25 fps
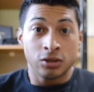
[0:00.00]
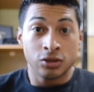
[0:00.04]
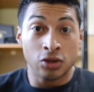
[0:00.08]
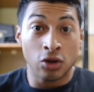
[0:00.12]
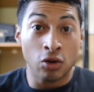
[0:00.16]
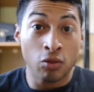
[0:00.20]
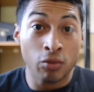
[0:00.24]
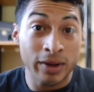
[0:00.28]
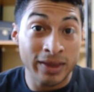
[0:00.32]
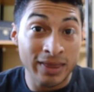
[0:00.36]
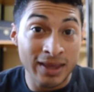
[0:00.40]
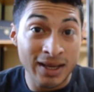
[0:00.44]

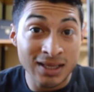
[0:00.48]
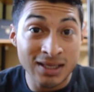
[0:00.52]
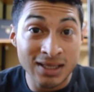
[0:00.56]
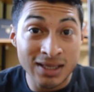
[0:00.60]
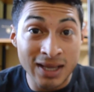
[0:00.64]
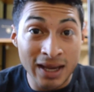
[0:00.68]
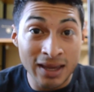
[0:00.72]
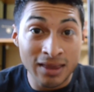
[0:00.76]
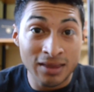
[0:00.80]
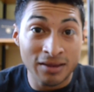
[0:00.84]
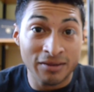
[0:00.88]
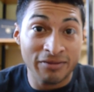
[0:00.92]
So when they
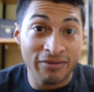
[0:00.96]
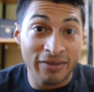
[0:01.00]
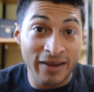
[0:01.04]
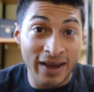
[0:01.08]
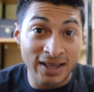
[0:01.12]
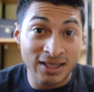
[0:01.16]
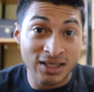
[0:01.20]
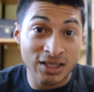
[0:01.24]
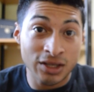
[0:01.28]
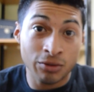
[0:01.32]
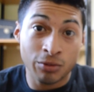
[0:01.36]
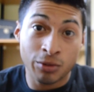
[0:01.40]
say the
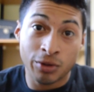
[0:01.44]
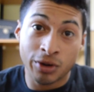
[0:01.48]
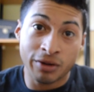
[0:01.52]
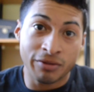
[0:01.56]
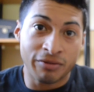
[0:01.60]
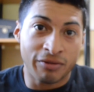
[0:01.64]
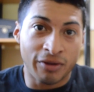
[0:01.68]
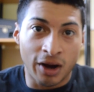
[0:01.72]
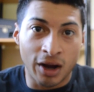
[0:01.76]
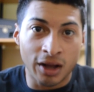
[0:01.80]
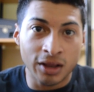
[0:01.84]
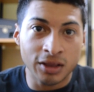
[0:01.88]
fancy
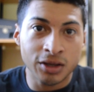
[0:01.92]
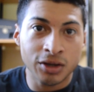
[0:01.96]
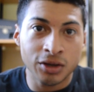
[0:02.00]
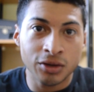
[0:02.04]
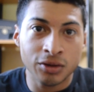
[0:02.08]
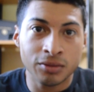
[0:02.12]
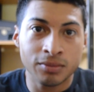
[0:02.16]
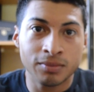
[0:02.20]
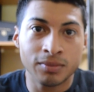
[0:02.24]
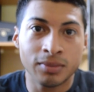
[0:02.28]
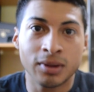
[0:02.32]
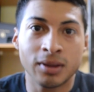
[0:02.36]
word
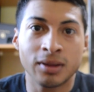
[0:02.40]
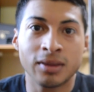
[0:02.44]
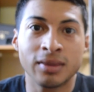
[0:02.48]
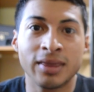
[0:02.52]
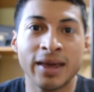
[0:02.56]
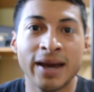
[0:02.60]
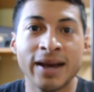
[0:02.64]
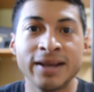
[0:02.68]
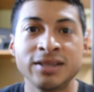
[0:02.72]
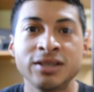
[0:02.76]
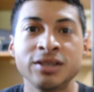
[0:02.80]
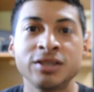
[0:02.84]
volume,
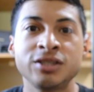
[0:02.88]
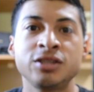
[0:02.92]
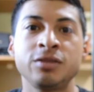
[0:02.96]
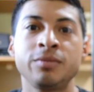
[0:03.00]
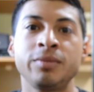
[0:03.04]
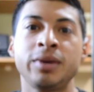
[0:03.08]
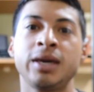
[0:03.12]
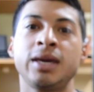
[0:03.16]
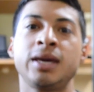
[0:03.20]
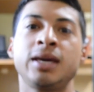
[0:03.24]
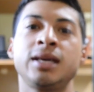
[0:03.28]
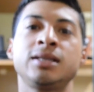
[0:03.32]
that just
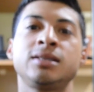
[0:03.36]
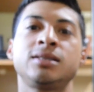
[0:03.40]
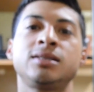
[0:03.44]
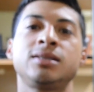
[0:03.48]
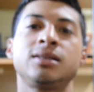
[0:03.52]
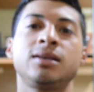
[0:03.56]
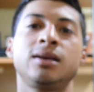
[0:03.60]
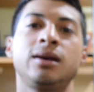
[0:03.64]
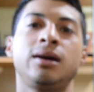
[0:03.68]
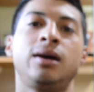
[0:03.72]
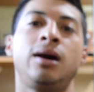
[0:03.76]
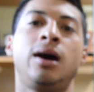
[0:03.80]

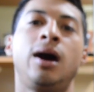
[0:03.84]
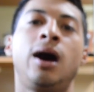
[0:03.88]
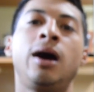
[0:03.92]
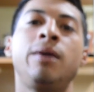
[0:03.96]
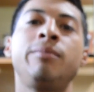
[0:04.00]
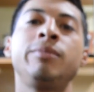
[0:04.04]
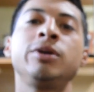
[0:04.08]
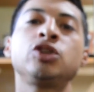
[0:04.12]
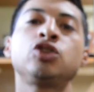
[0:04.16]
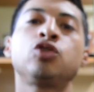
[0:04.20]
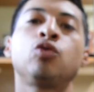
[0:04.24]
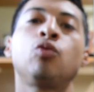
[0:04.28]
means
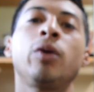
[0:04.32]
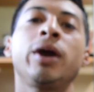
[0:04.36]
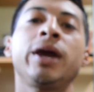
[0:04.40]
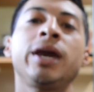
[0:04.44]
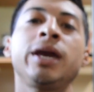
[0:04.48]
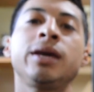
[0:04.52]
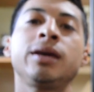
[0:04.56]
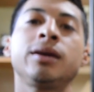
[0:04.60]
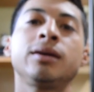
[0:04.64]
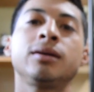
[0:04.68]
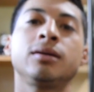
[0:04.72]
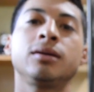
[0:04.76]
how much
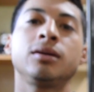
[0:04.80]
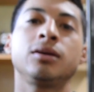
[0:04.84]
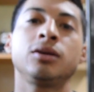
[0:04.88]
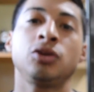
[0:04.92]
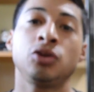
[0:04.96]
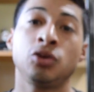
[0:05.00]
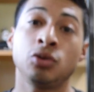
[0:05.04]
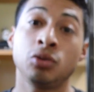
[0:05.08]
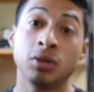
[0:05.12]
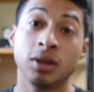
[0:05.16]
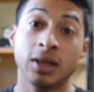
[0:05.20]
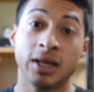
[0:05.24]
weight
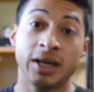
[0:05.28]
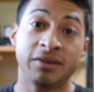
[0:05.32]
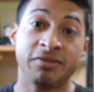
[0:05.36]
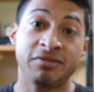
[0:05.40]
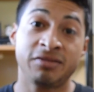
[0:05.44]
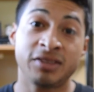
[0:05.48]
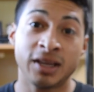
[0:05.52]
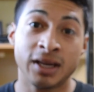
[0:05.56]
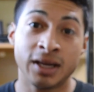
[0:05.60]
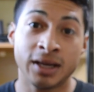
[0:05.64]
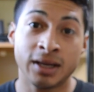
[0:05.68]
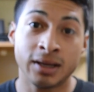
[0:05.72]
you
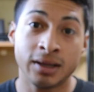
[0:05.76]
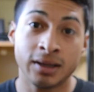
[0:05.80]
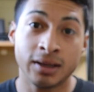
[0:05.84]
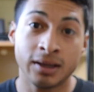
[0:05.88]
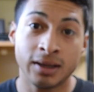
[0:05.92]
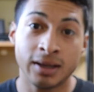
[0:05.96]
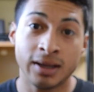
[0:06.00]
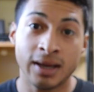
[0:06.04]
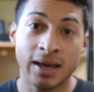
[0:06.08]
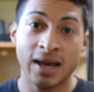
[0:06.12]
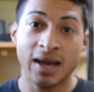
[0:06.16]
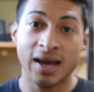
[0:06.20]
lifted
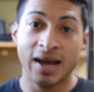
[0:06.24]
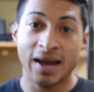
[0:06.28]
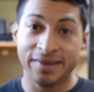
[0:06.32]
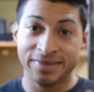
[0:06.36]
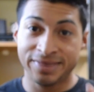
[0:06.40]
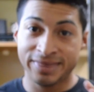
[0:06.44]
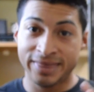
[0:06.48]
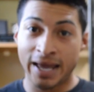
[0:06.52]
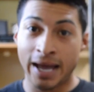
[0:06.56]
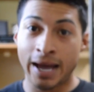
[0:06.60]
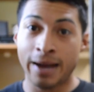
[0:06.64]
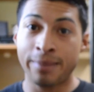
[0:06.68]

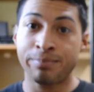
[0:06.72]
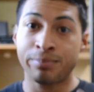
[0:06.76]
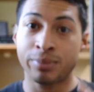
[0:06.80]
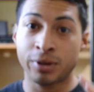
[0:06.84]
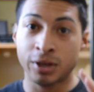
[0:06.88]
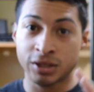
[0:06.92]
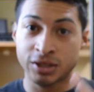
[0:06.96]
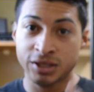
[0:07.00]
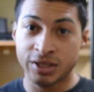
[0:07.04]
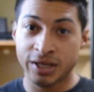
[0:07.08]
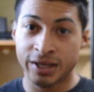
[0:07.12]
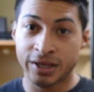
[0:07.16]
at that
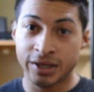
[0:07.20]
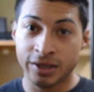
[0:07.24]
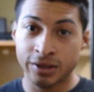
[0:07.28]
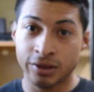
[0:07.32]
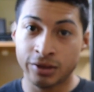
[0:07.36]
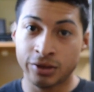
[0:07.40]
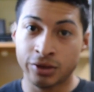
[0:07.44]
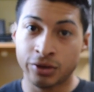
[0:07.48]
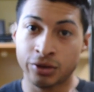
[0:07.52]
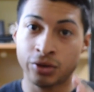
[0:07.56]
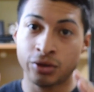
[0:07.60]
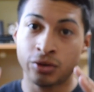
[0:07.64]

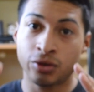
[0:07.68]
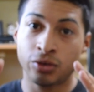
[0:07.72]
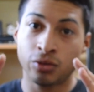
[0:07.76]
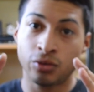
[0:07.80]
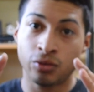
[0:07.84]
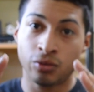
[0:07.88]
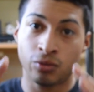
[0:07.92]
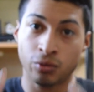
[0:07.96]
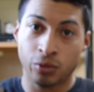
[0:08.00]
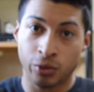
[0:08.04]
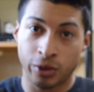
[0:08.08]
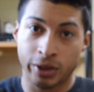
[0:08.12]
particular
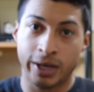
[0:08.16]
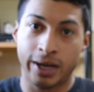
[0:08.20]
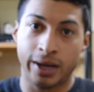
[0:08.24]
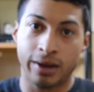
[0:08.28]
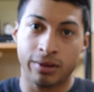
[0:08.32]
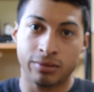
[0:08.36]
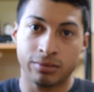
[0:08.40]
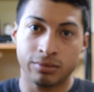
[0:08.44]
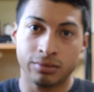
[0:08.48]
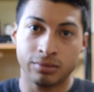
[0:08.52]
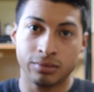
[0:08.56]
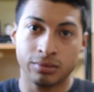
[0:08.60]

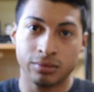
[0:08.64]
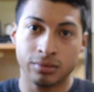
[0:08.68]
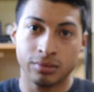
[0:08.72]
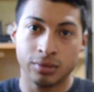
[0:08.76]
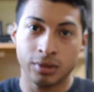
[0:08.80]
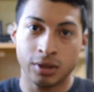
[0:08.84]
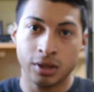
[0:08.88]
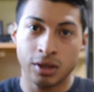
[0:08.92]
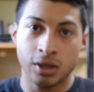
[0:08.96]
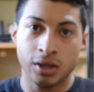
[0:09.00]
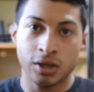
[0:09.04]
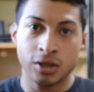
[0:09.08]
workout.
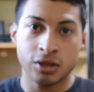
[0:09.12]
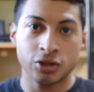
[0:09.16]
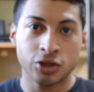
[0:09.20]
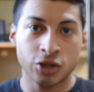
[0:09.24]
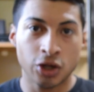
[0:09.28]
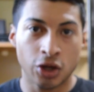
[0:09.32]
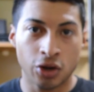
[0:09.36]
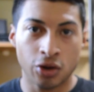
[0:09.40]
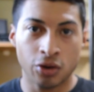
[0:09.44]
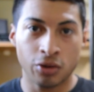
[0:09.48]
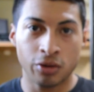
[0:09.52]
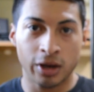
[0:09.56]

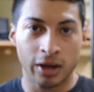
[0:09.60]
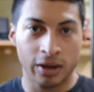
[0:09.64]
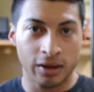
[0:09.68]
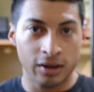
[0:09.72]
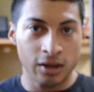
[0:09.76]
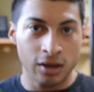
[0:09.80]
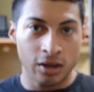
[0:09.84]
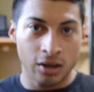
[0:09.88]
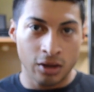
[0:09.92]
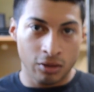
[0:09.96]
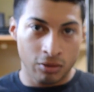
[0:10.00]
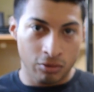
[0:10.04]
So
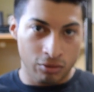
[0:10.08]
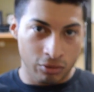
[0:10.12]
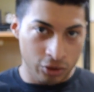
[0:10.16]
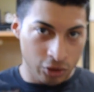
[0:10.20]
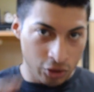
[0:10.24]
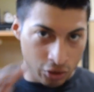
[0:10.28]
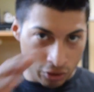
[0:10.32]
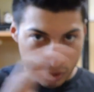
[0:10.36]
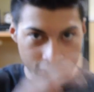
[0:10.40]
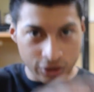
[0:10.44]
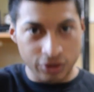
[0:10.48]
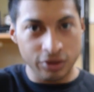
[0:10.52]

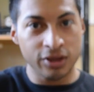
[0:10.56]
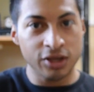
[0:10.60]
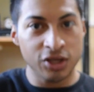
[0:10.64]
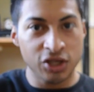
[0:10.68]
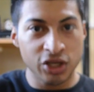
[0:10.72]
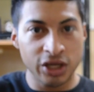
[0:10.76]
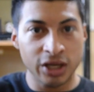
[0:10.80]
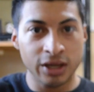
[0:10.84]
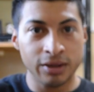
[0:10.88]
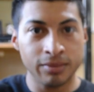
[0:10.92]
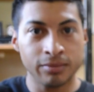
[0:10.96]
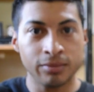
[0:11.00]
you go into the
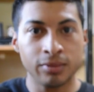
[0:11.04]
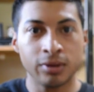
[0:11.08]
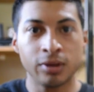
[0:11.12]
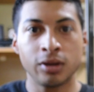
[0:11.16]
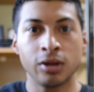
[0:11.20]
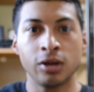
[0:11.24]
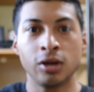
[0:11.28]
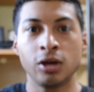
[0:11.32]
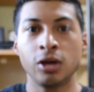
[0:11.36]
gym,